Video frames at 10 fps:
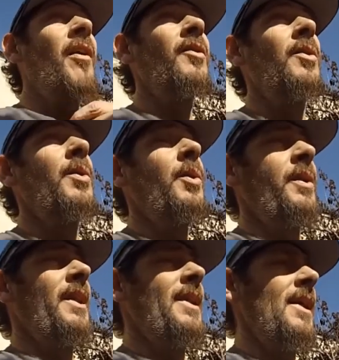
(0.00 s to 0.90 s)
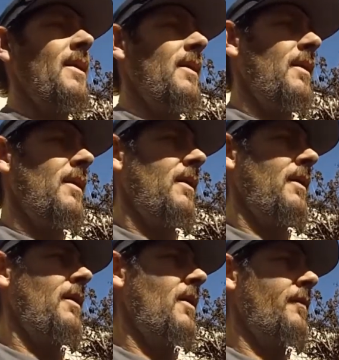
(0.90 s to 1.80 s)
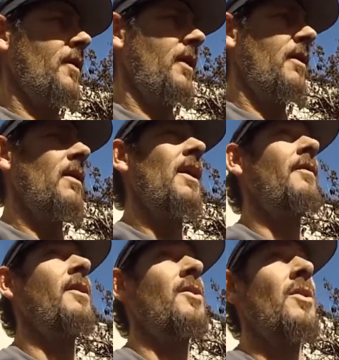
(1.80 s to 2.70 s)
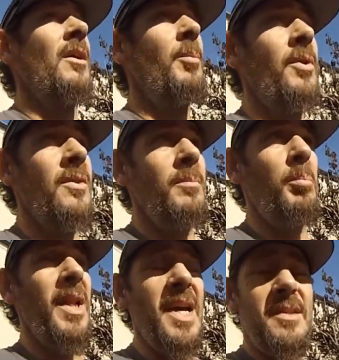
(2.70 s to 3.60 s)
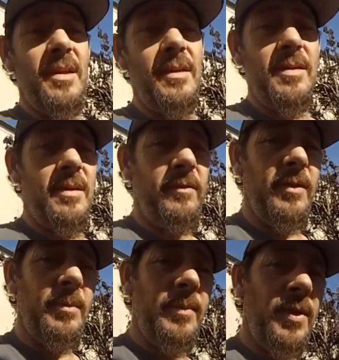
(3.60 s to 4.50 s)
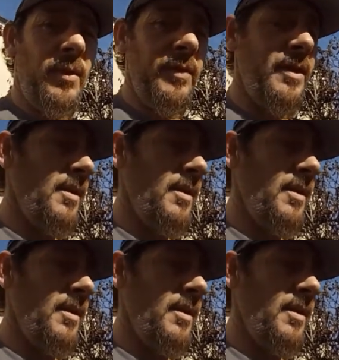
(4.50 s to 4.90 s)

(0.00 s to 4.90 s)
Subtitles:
cover ruin the deck year after year, having to try to put plastic and stuff up over the